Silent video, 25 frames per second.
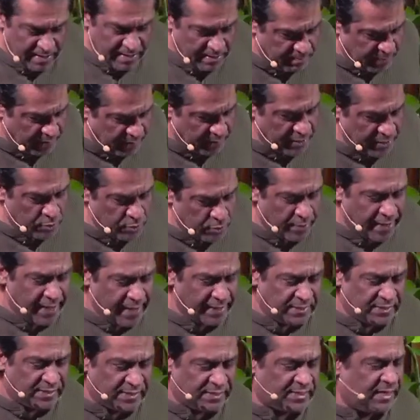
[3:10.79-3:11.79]
But when you
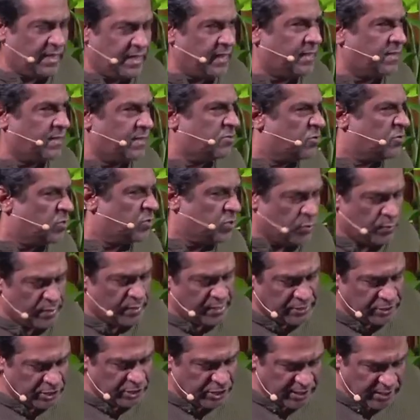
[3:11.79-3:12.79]
get sick or you
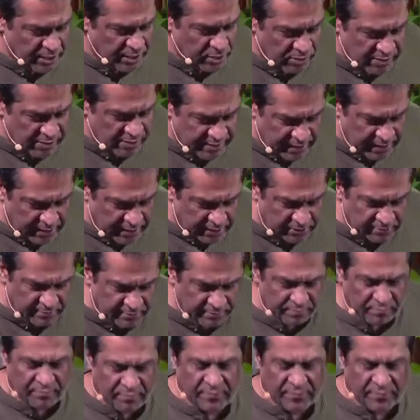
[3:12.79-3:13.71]
injure yourself,